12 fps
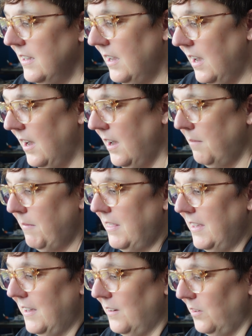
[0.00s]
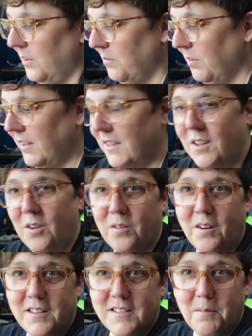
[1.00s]
I think it'll look really cute
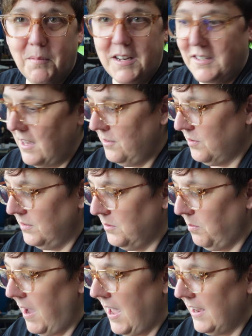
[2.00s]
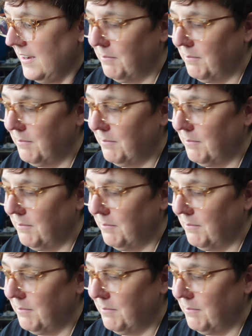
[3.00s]
on somebody's entranceway.